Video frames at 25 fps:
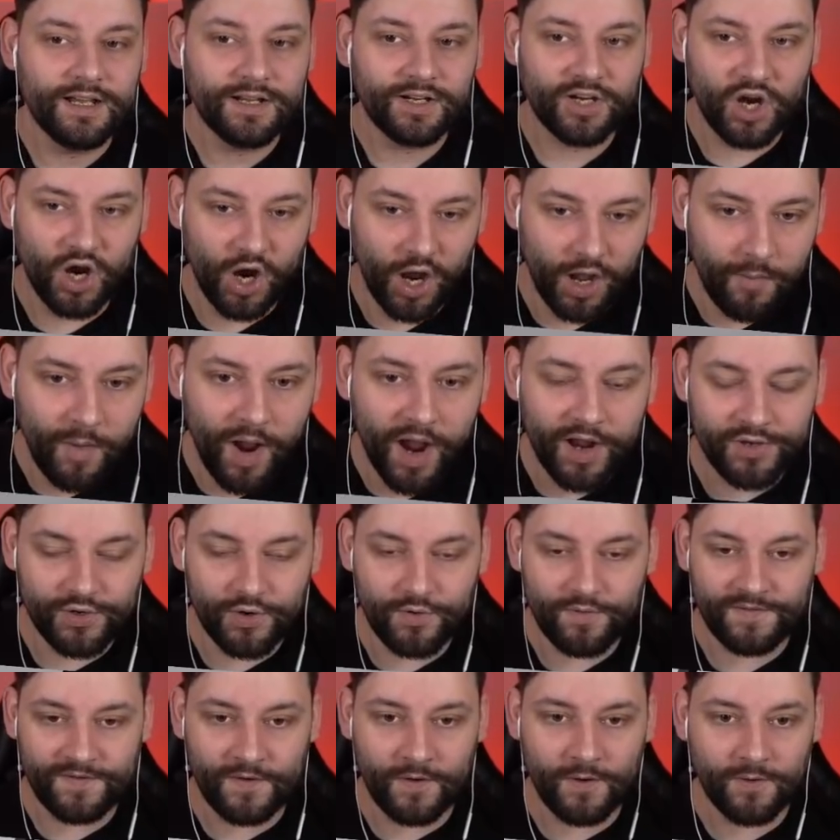Come on,
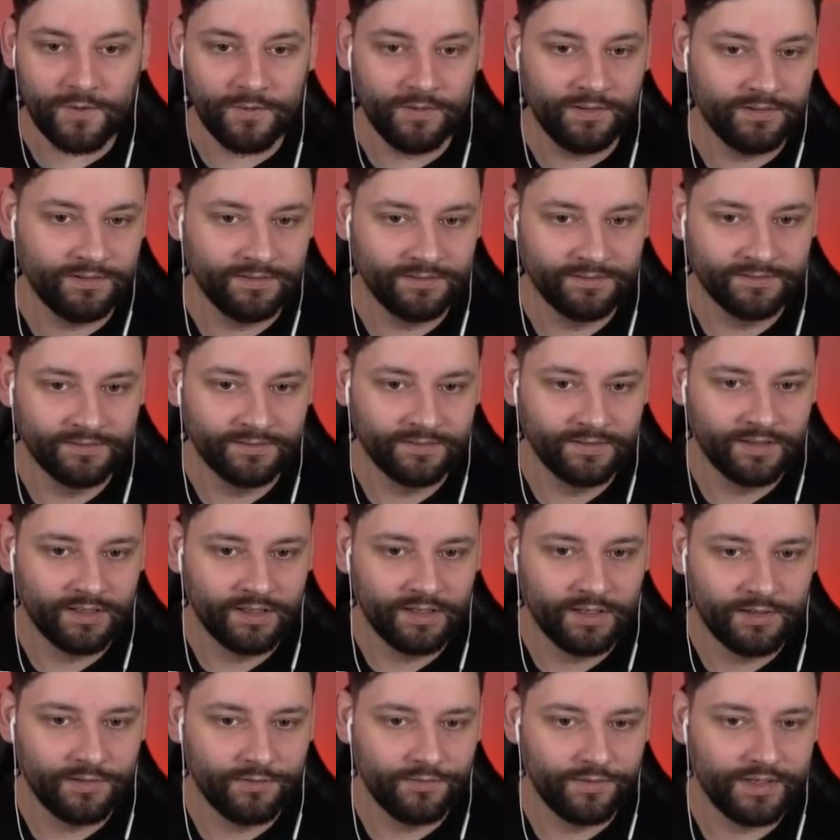you phone.
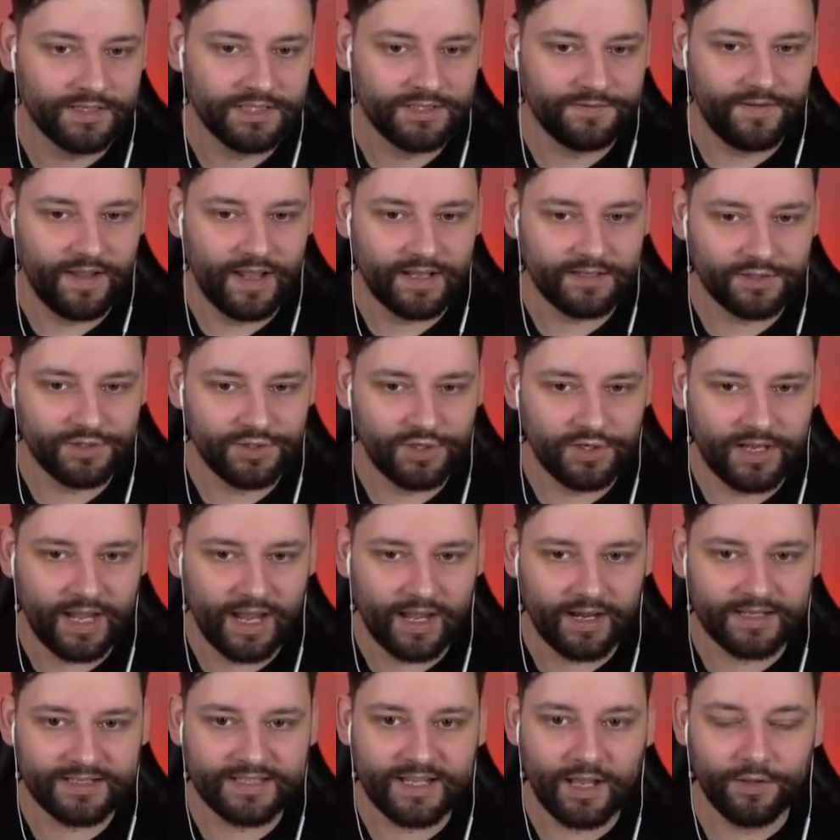Run as fast as you
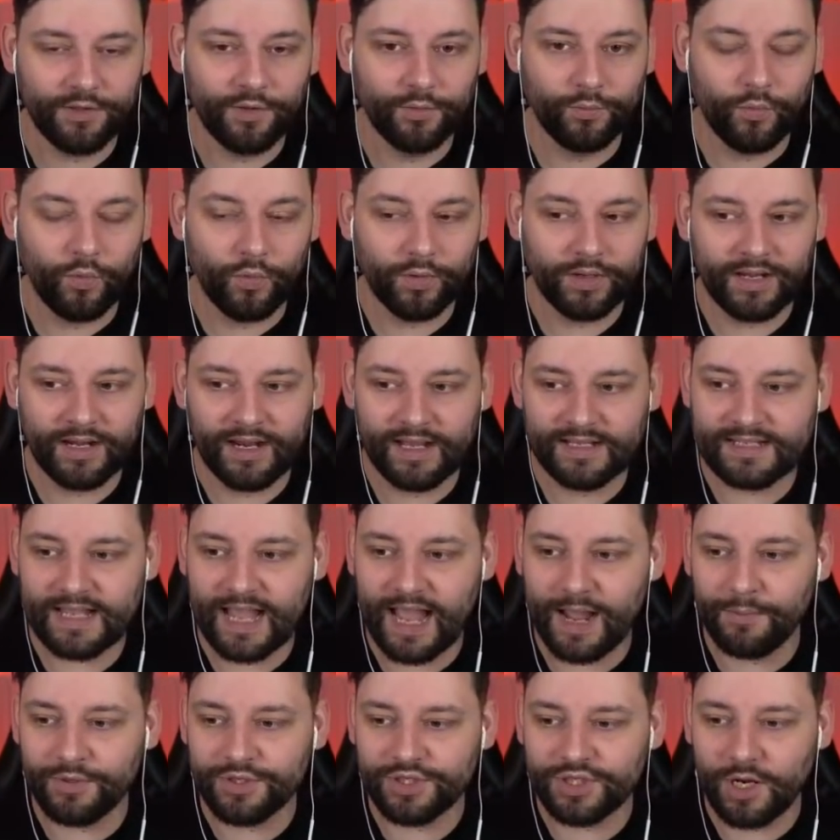can. Let's get on the walk. calculator. So
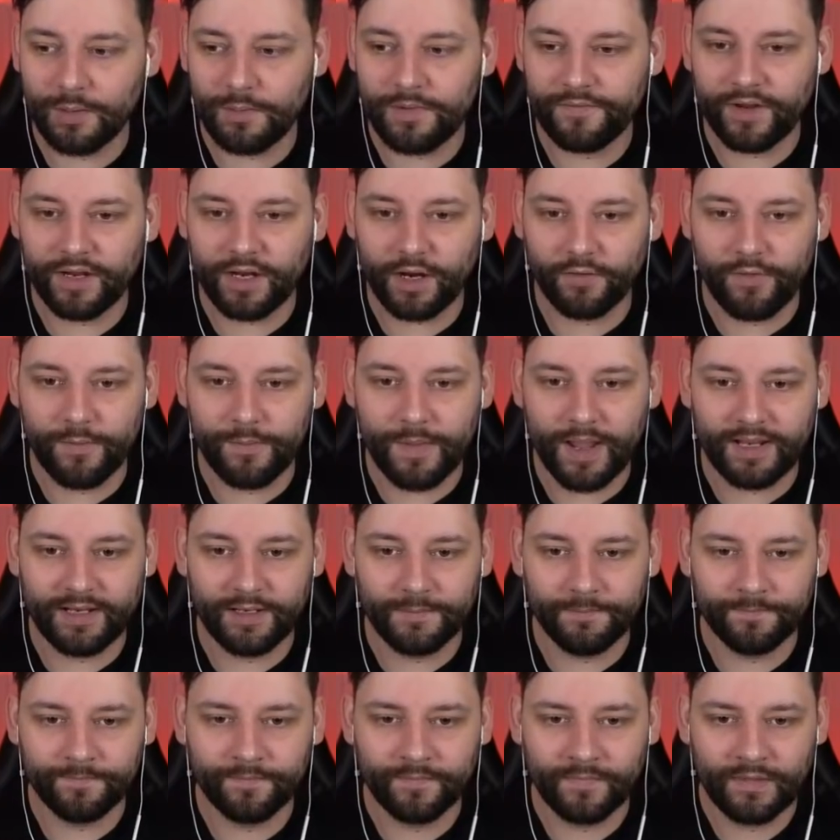how much time have I got
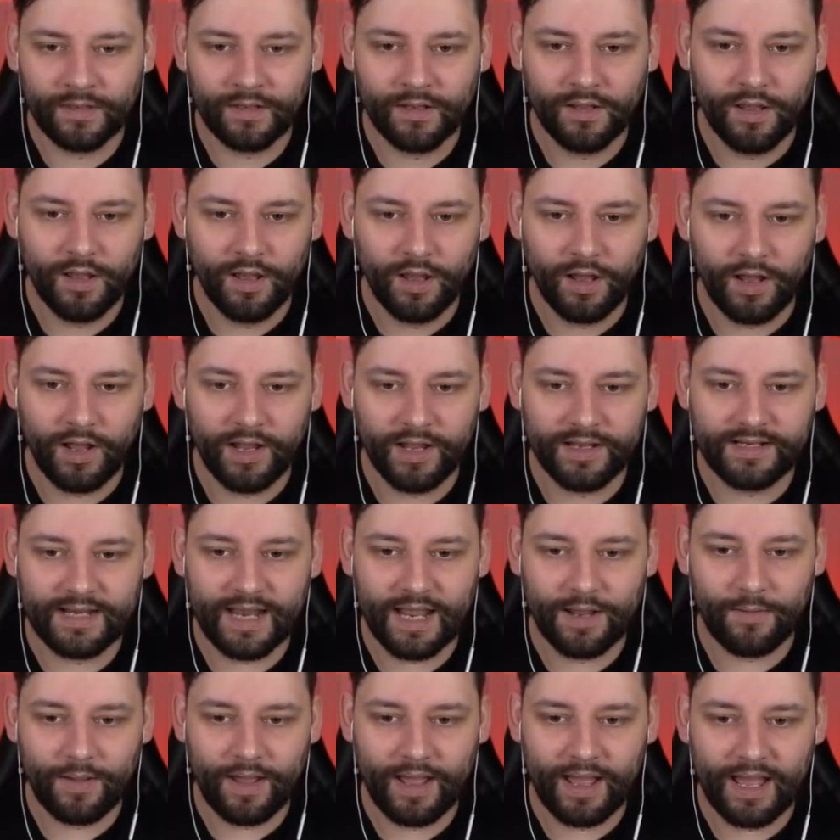remaining? I
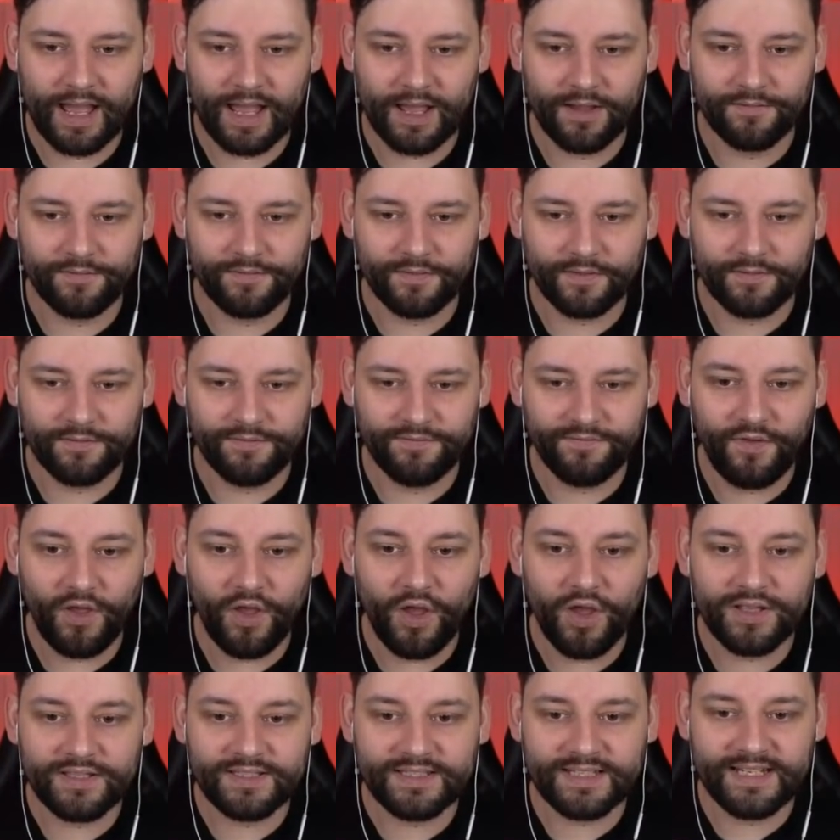now have
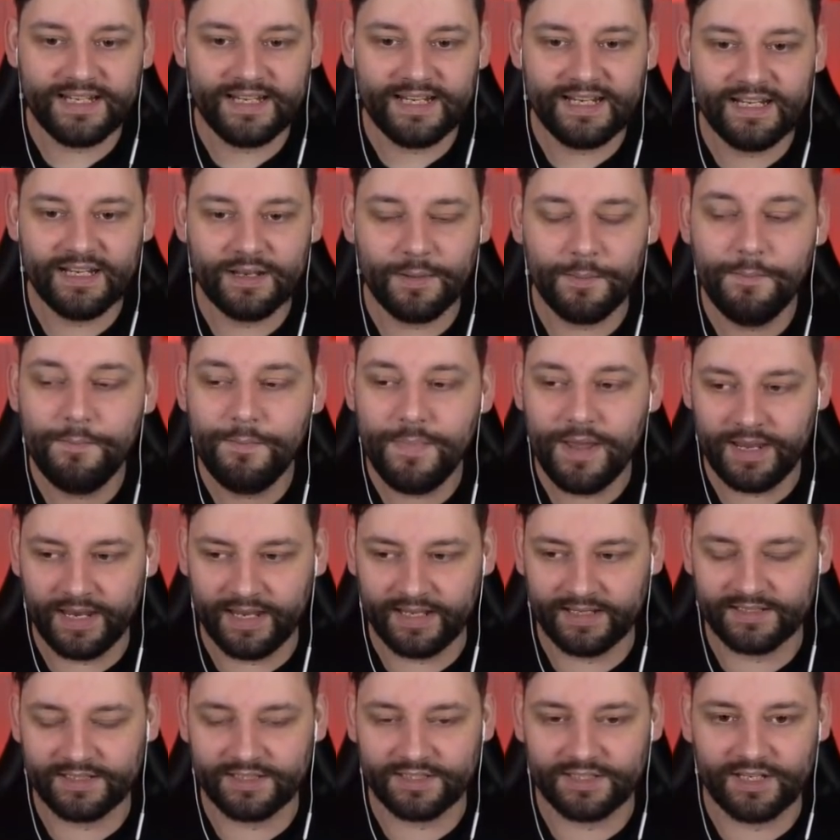13
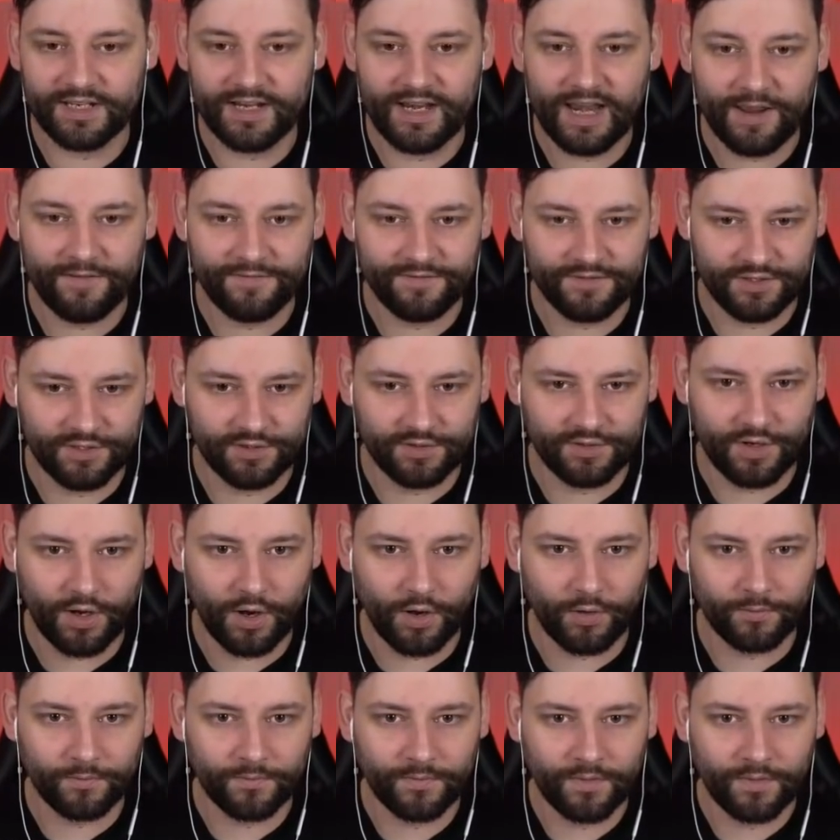minutes left to go,